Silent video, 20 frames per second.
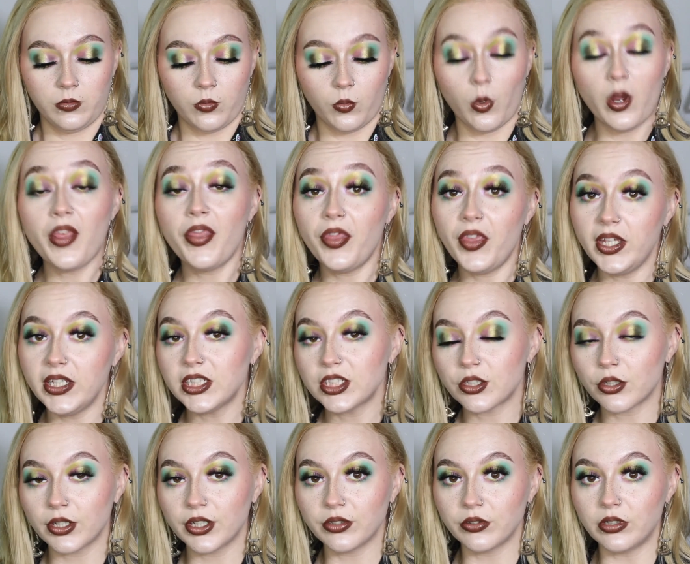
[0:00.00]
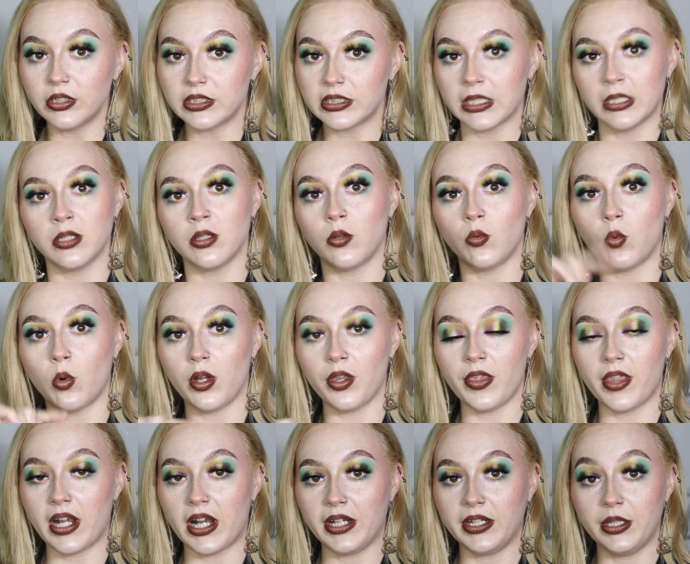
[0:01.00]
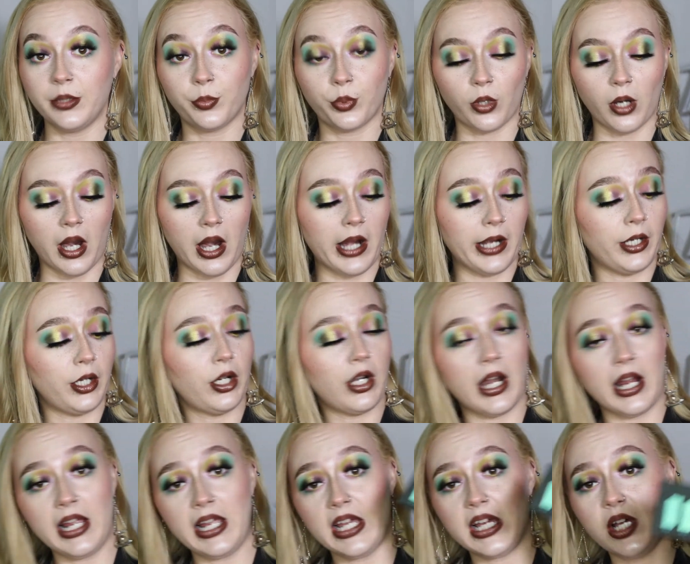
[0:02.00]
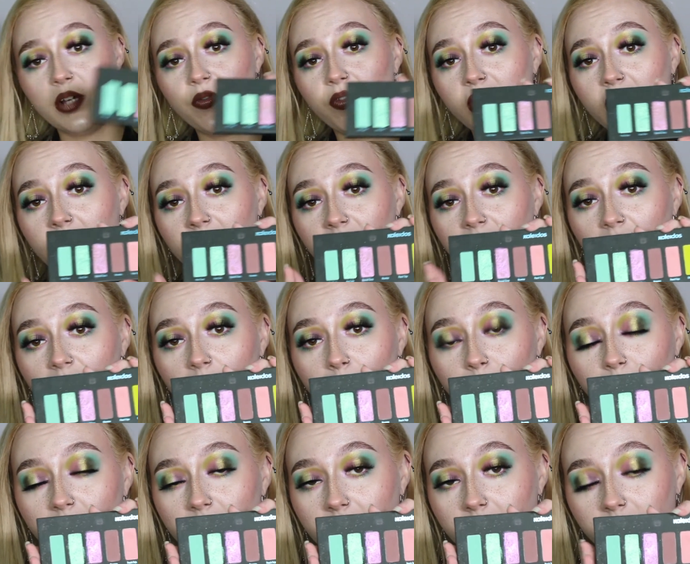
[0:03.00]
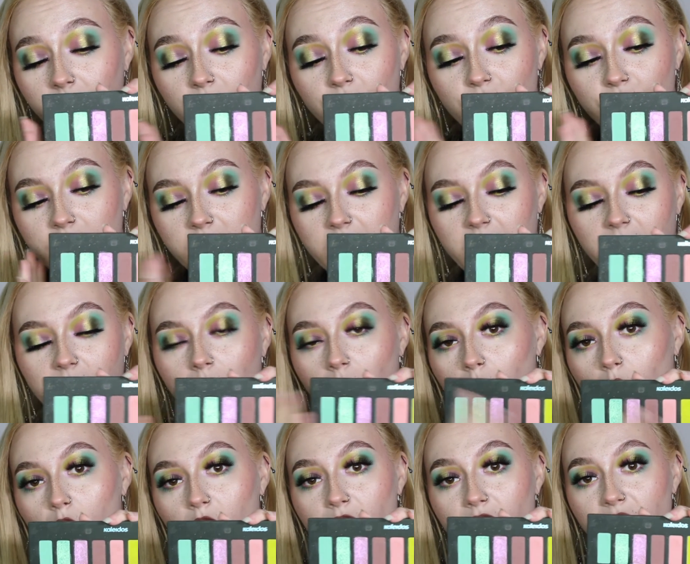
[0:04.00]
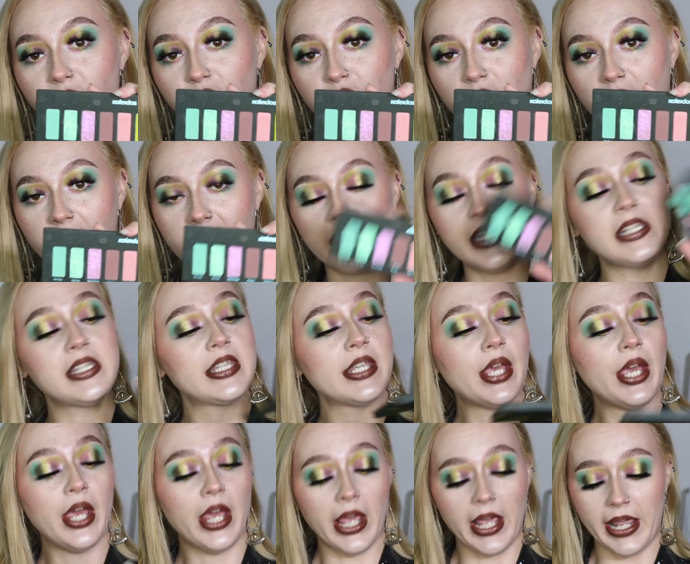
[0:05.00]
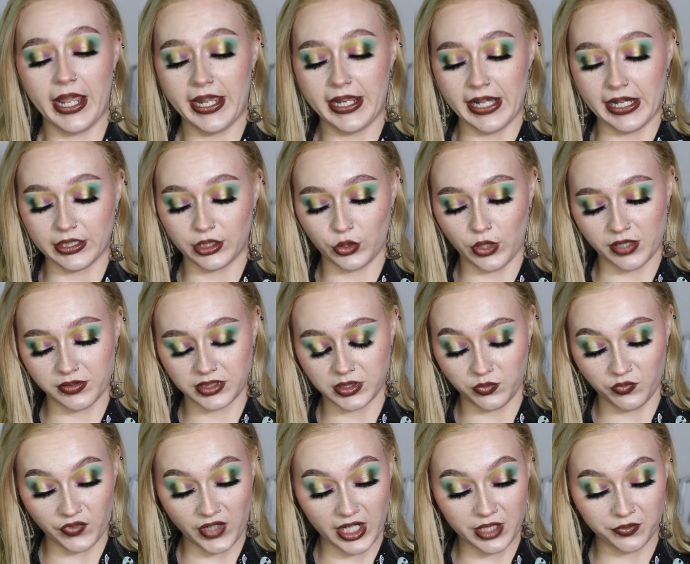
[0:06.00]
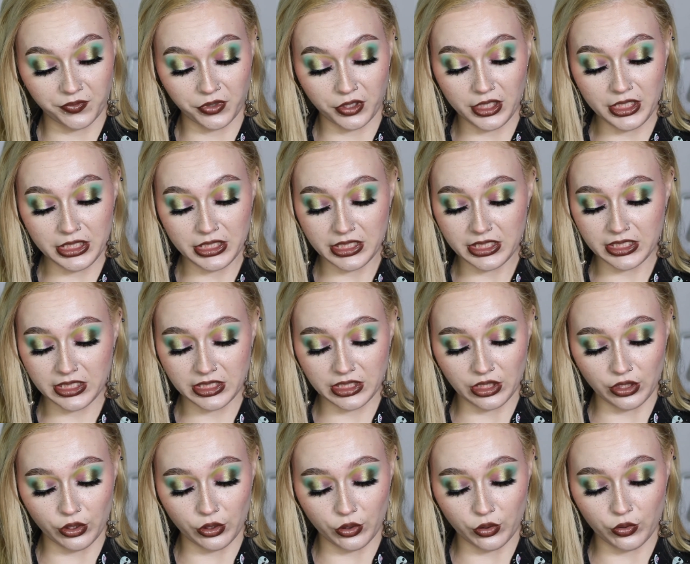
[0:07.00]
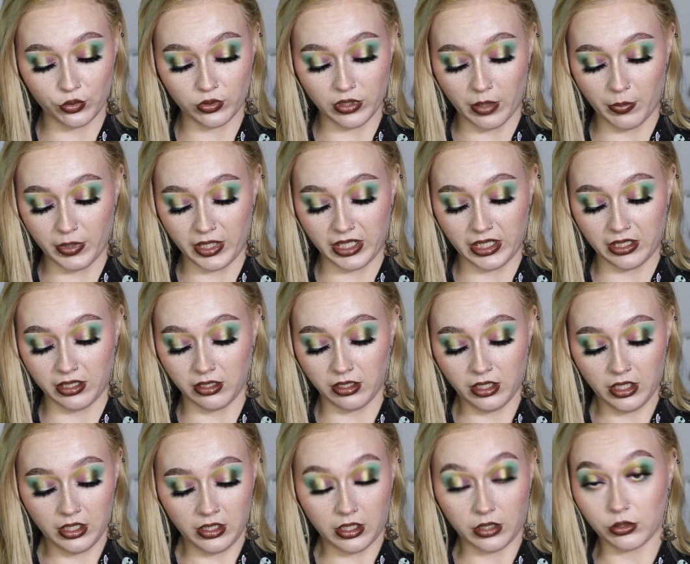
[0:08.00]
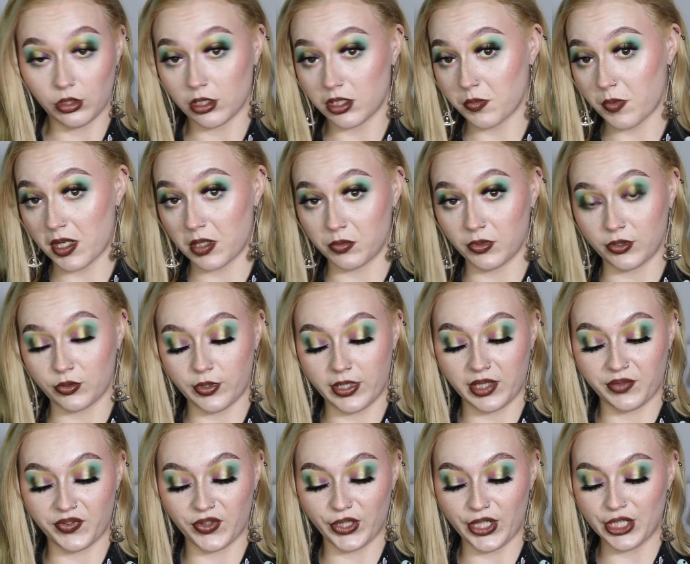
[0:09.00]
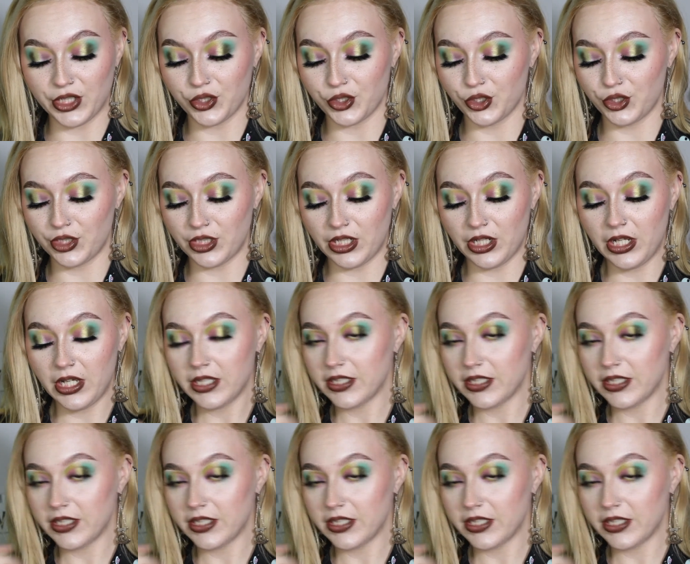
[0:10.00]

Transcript: With these 3 looks and the one that I did prior, I have ended up using all of the shades. And I do have some favorites, so I mean, I'll talk about them real quick if you're interested.